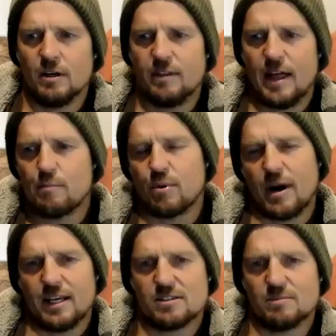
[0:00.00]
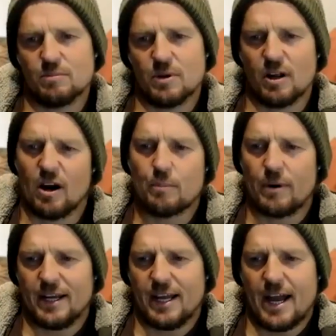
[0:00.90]
that breaks, I
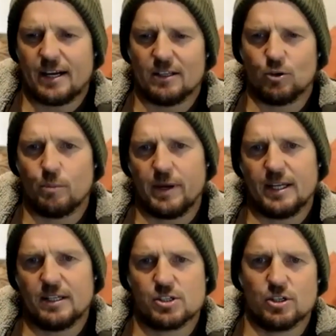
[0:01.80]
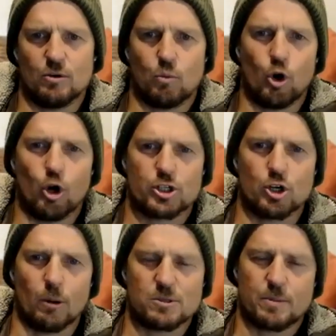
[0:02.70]
break out a little bit into
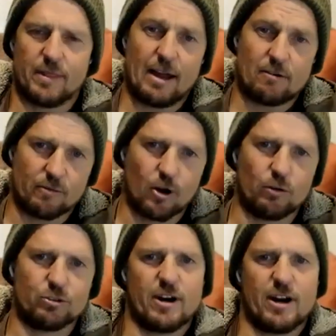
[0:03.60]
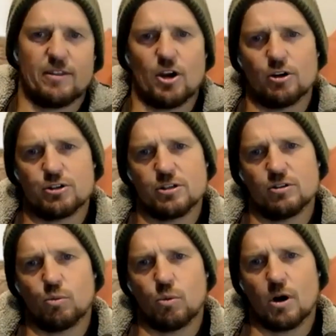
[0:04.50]
workshops, but that revolves around the ocean
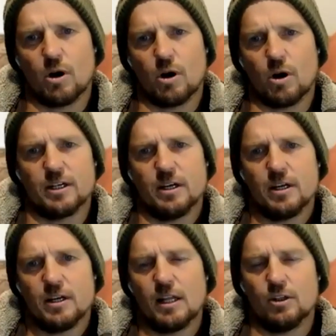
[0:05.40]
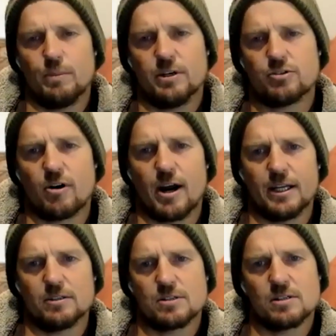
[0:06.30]
as well, and a little bit of
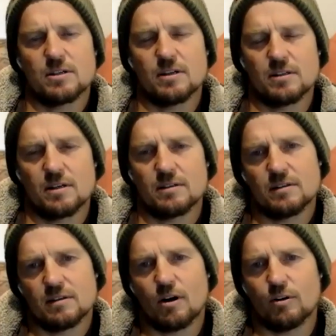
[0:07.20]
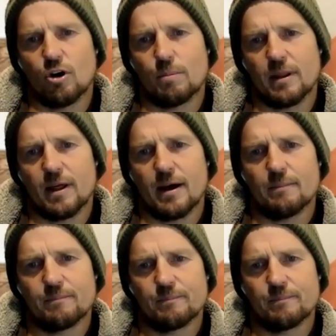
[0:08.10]
training is on top of that.